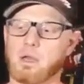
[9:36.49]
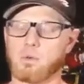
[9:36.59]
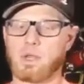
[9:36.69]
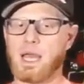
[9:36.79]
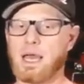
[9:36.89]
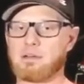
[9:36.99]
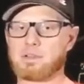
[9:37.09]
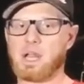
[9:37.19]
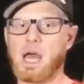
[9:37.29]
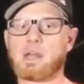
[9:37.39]
we have
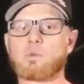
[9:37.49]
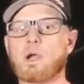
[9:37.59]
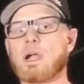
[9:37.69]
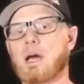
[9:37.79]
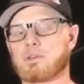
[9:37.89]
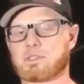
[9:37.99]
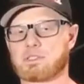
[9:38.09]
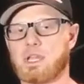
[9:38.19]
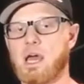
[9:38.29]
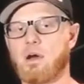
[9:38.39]
9 warehouses
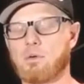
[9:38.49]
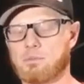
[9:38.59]
now,